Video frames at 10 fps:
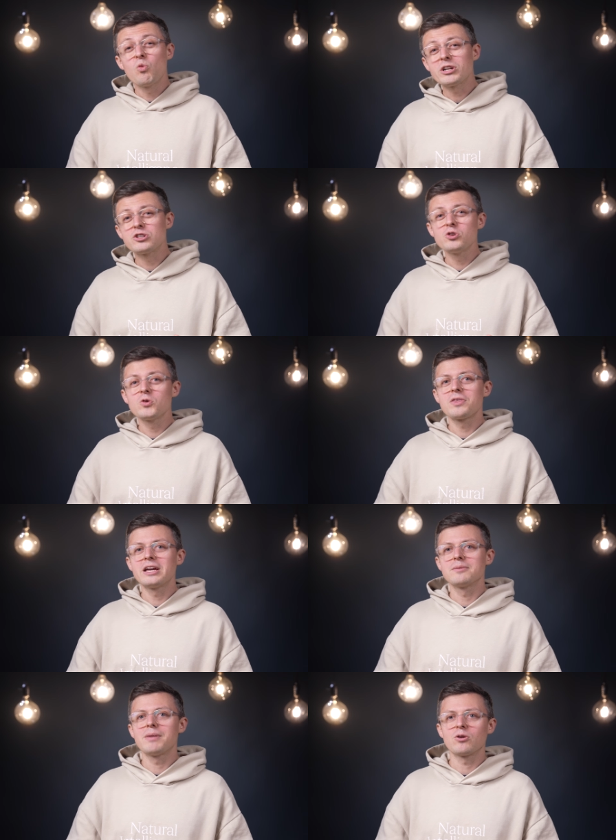what do you
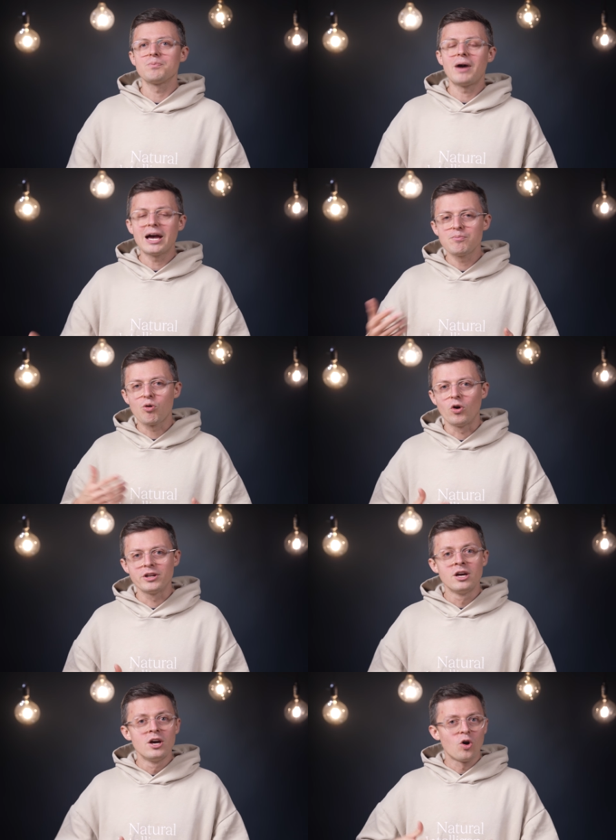think about my
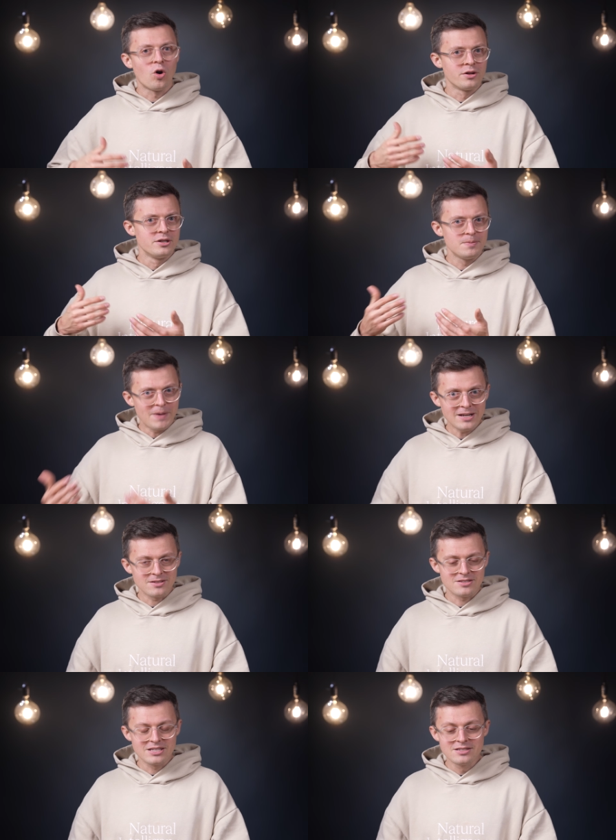point on
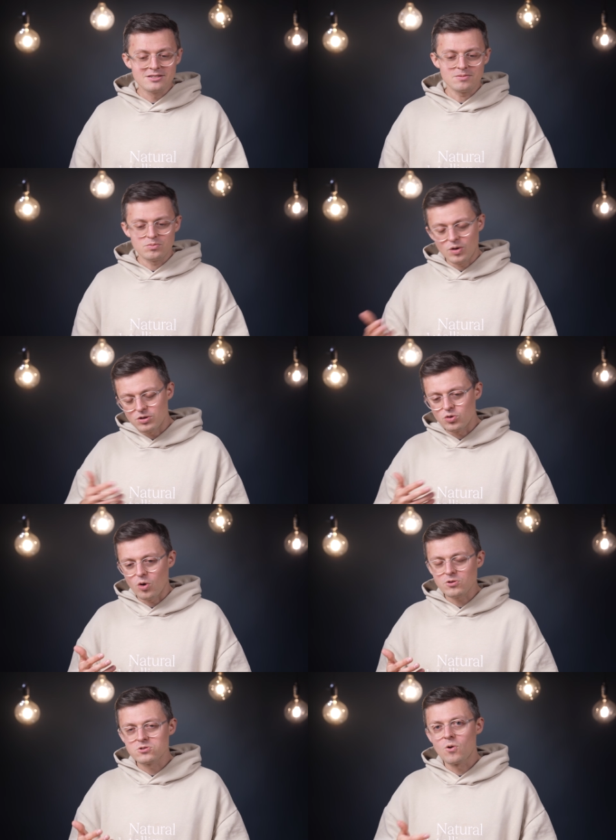dependencies? Do you
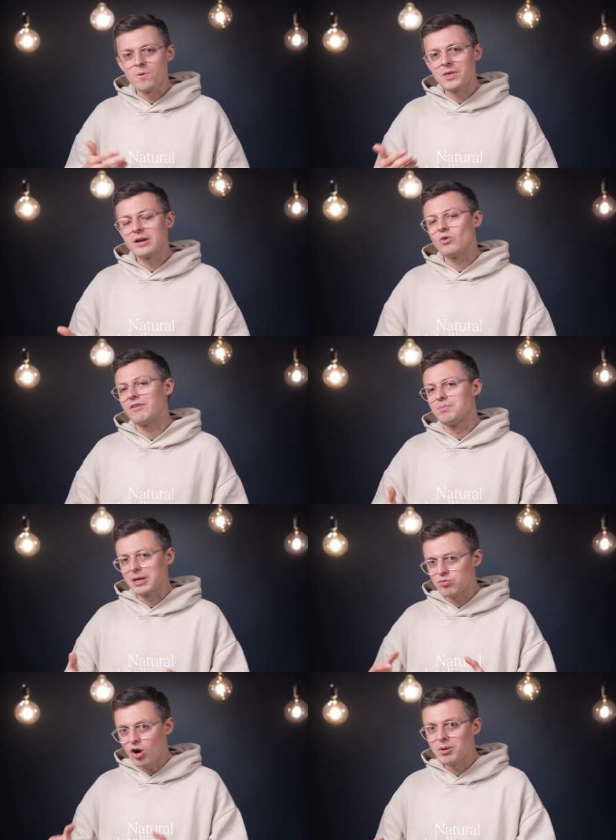also think we have a
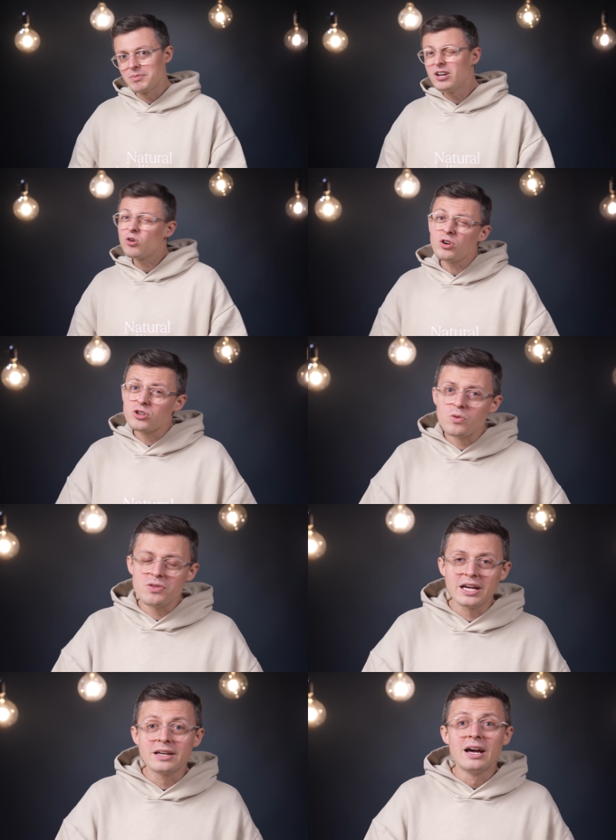big problem here or do you
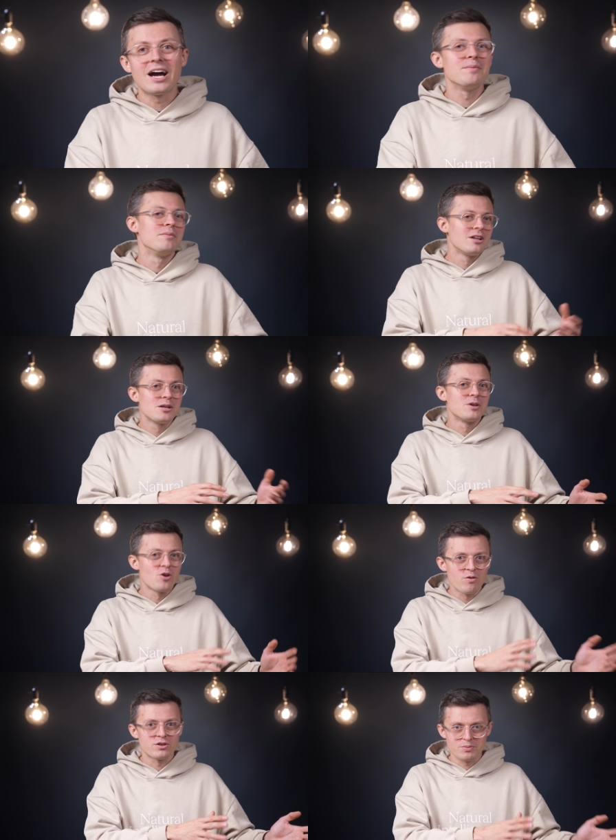think I'm a little
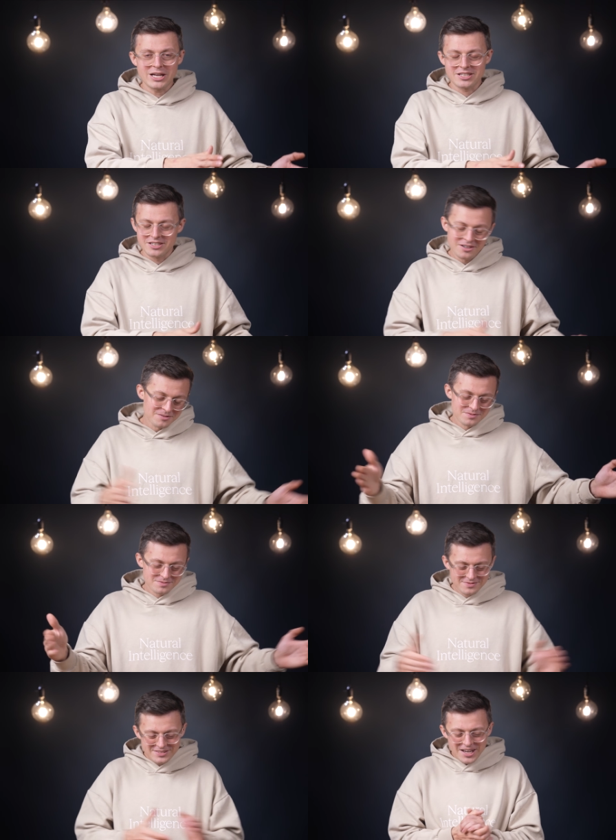bit overdramatic here?
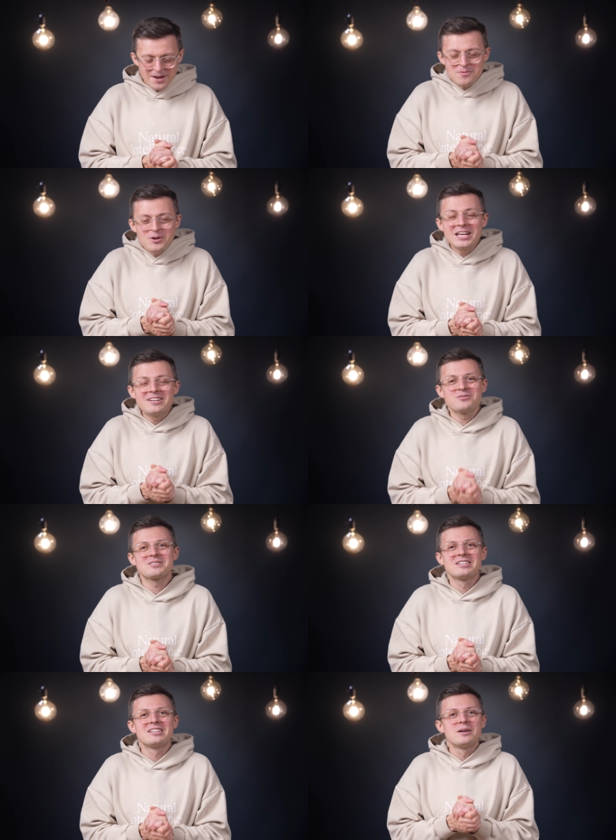I'm really
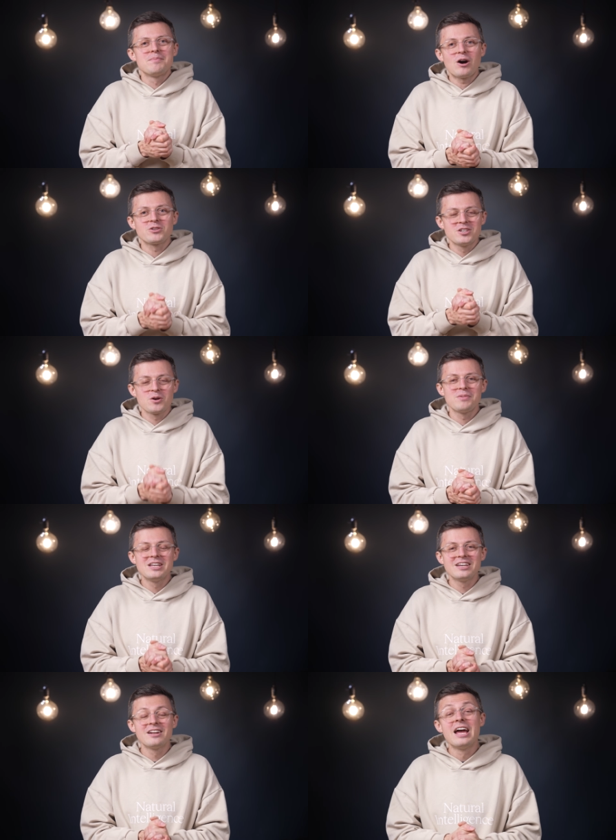interested about your
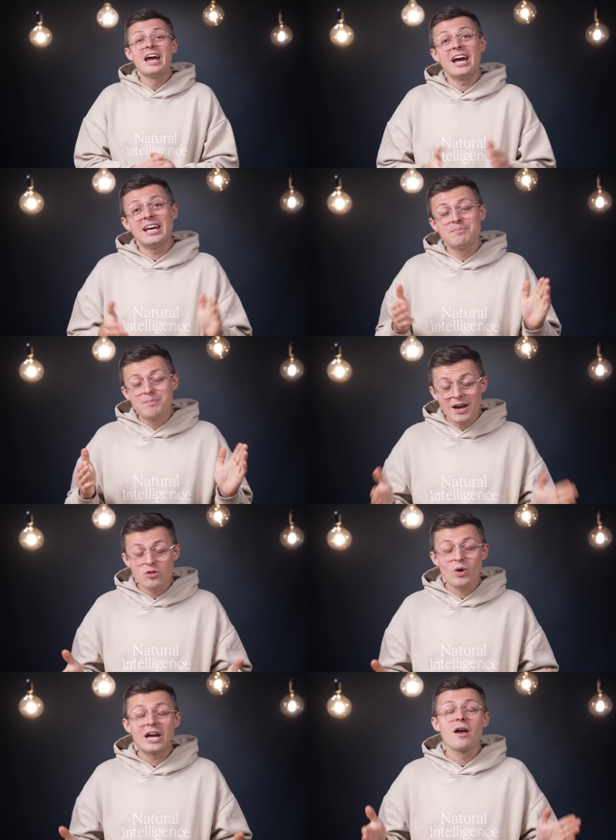opinion. And by
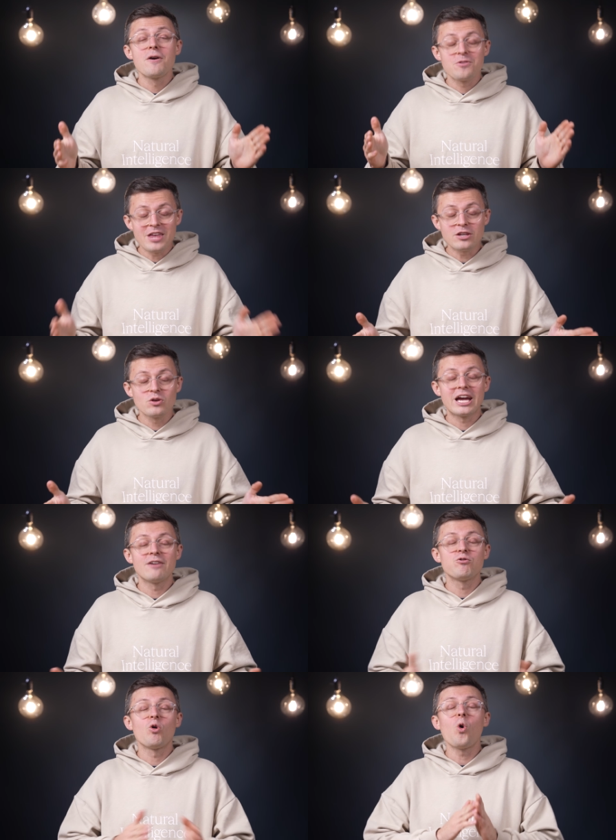the way, thank you
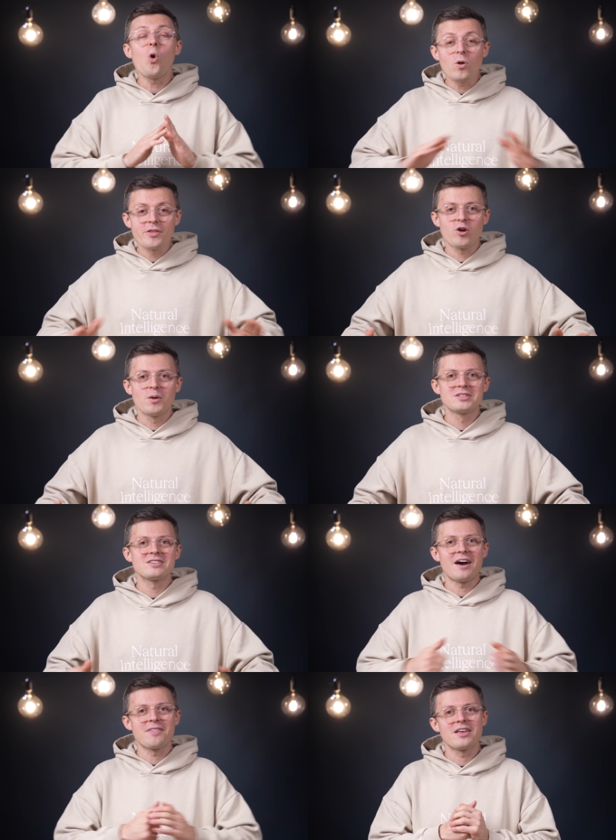again for all the comments
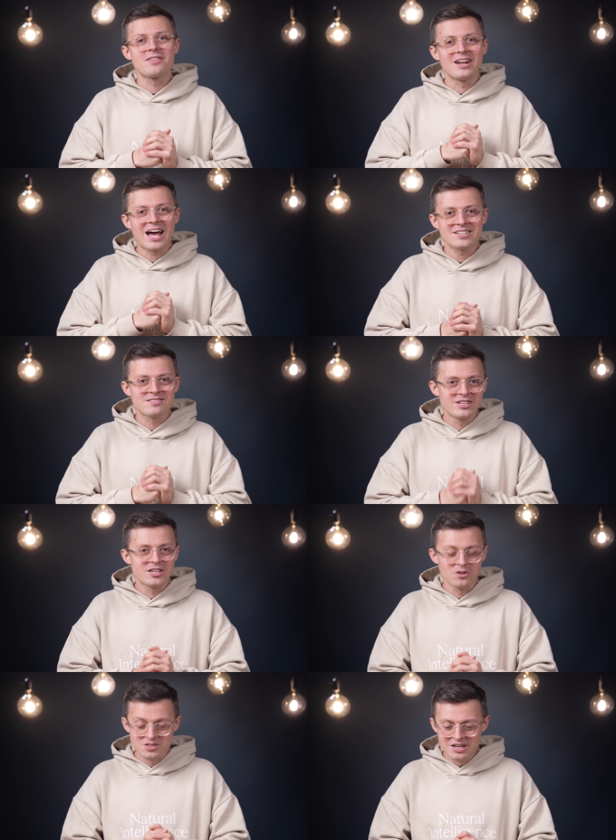under the last
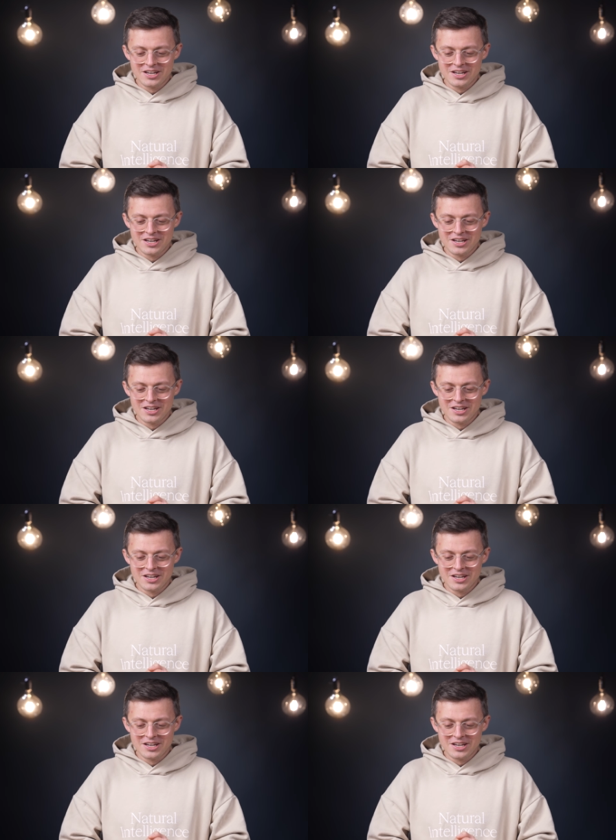videos.